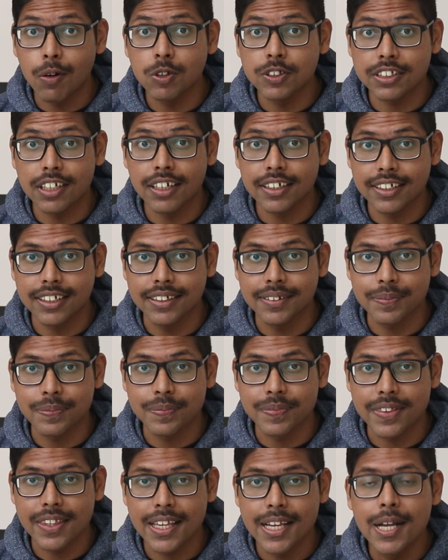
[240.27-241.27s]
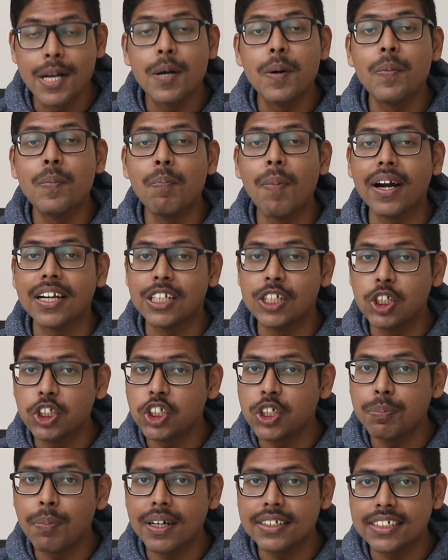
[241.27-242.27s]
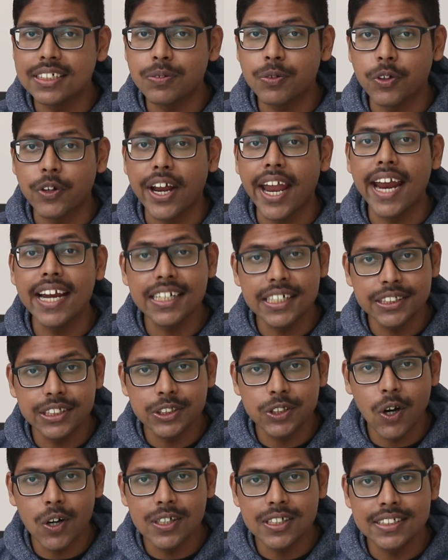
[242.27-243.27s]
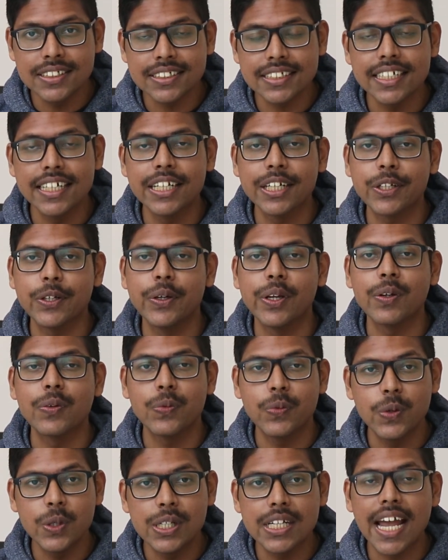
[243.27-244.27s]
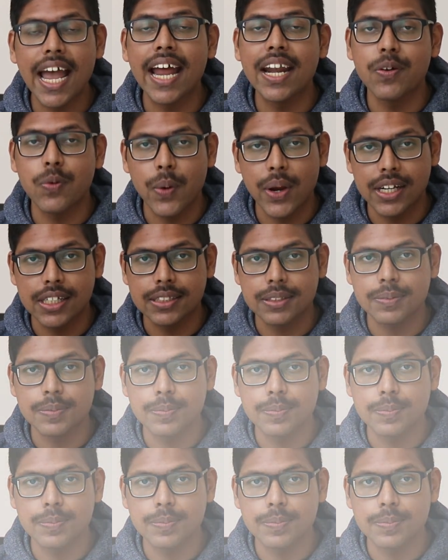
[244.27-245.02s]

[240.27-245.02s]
was lucky. But you should budget for $800 including food and rent.